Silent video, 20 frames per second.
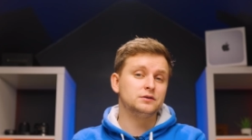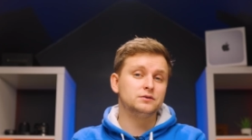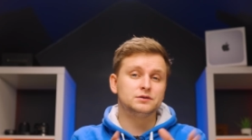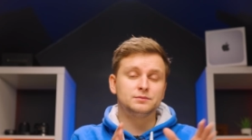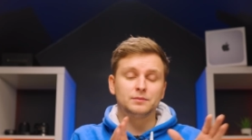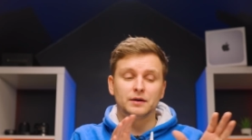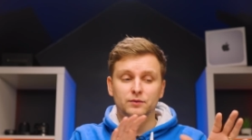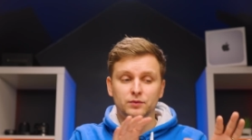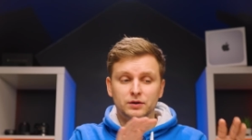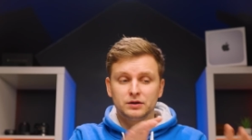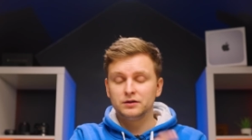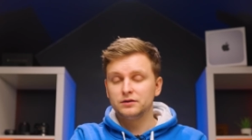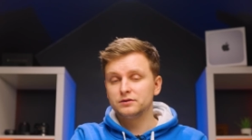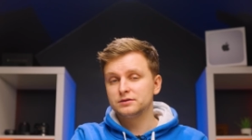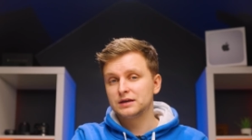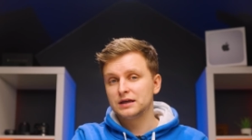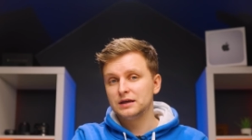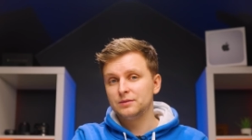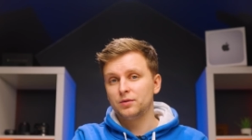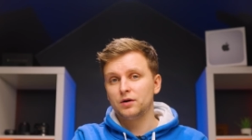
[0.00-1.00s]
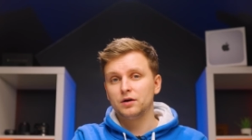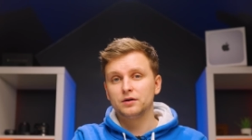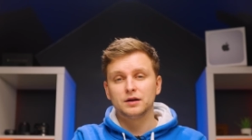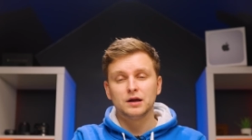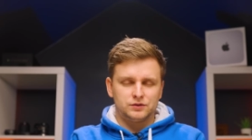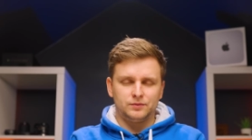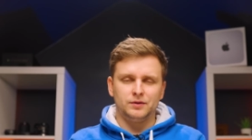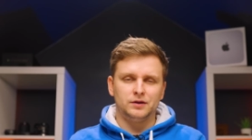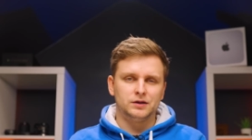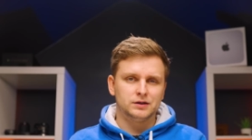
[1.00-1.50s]
to use my Windows keyboard.
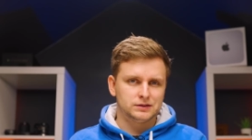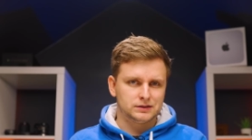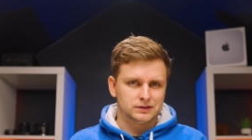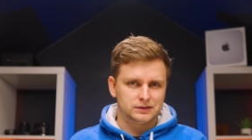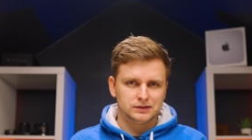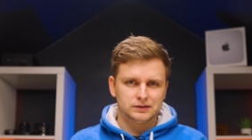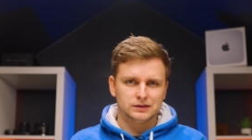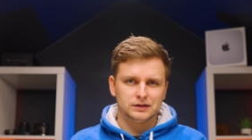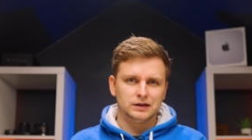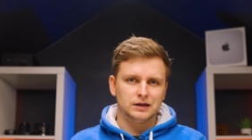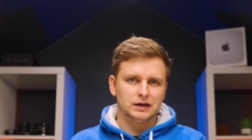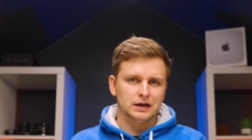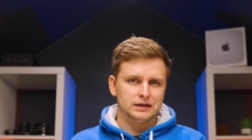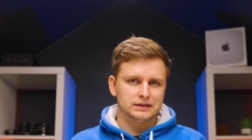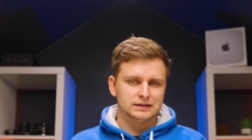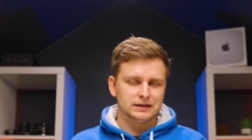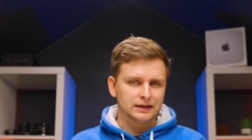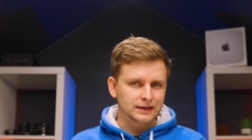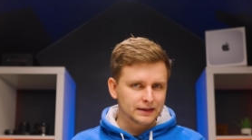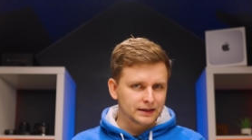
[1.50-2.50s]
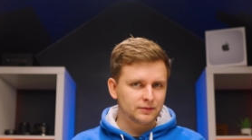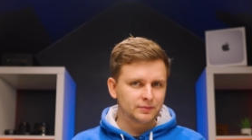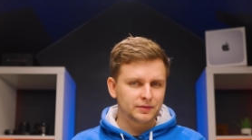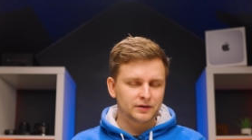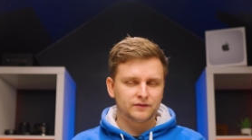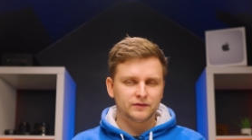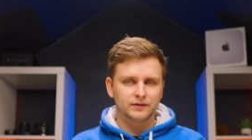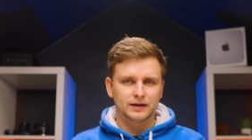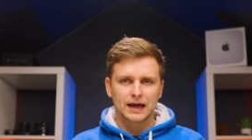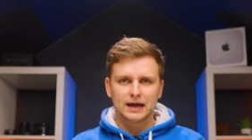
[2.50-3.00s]
To be honest, it's a little bit
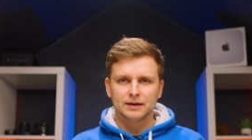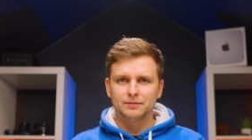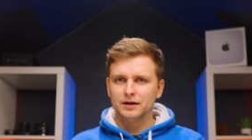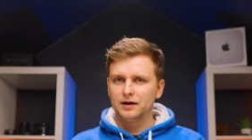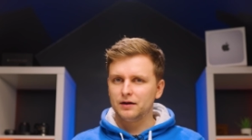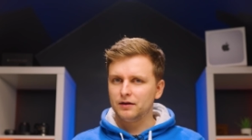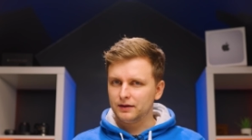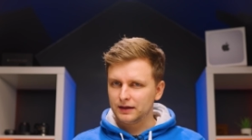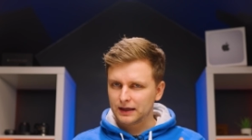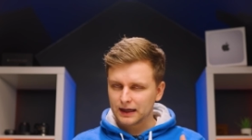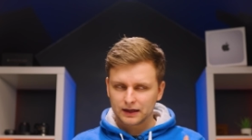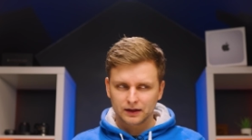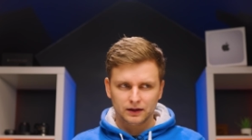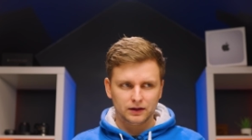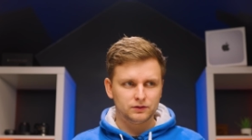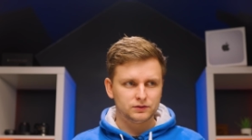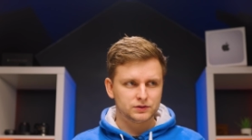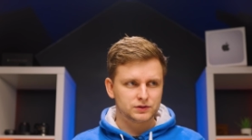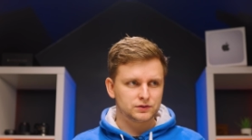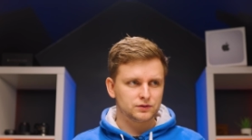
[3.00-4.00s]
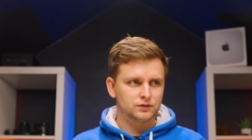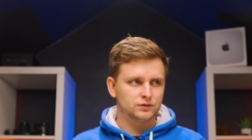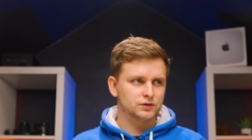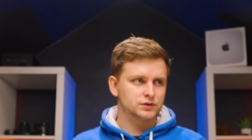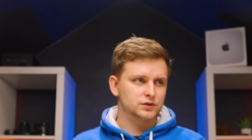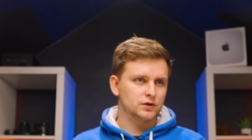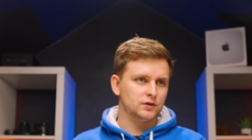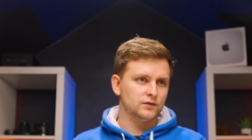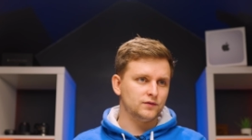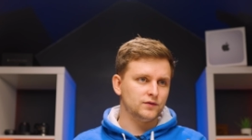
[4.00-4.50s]
of a nightmare and getting used to.
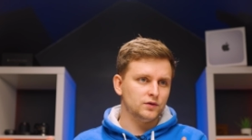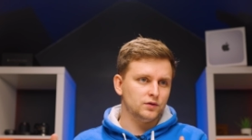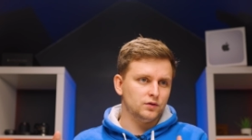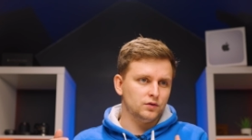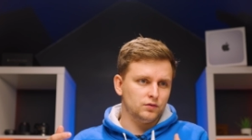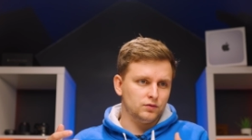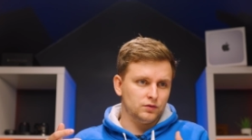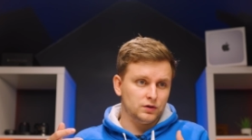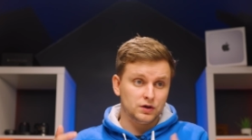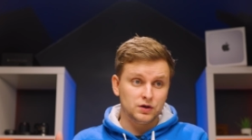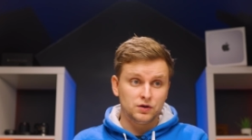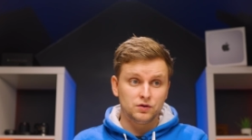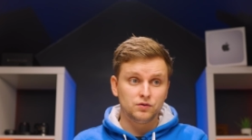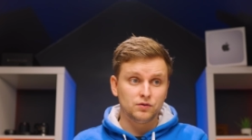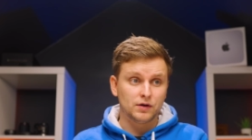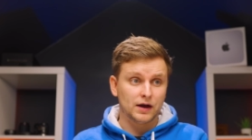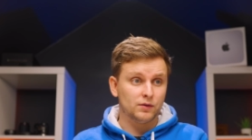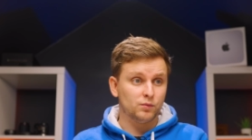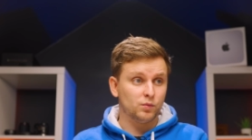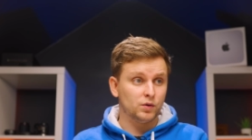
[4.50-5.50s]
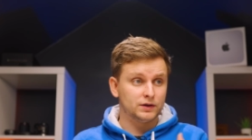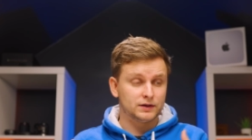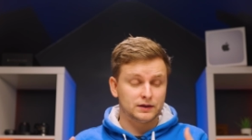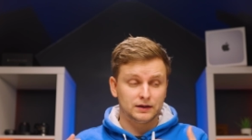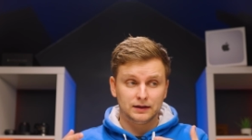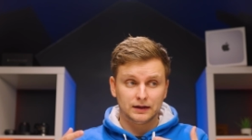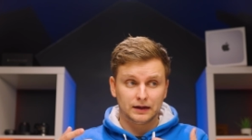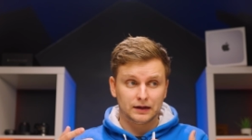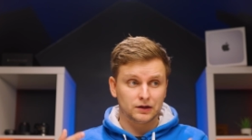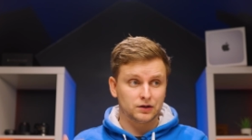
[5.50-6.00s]
So if you new and
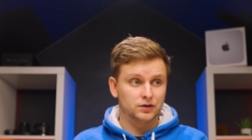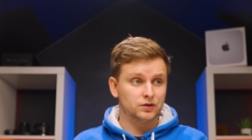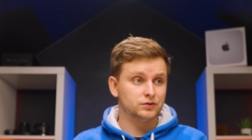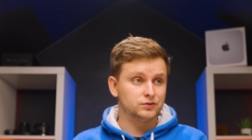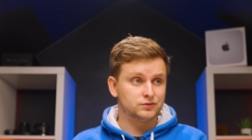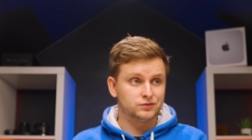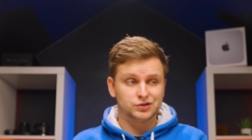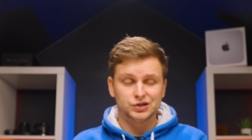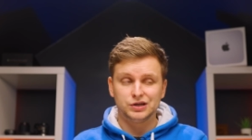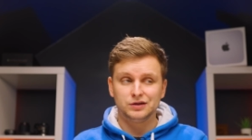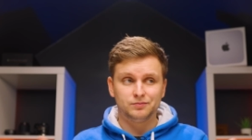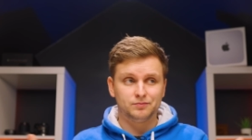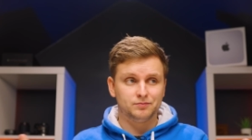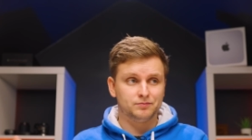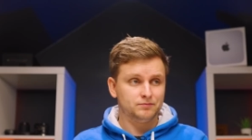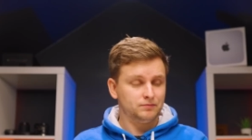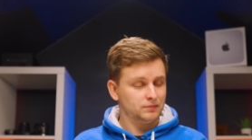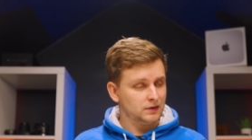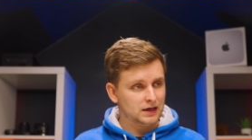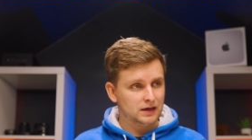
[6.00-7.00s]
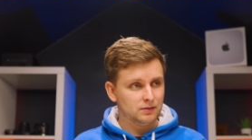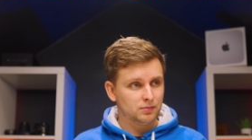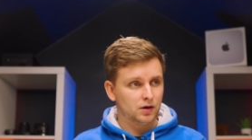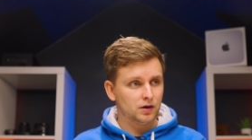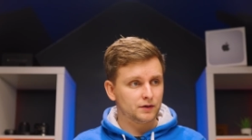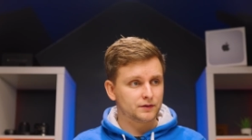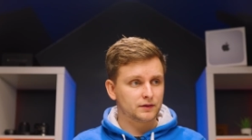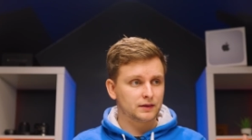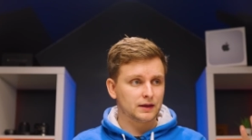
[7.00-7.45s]
wanting like a good cheap keyboard,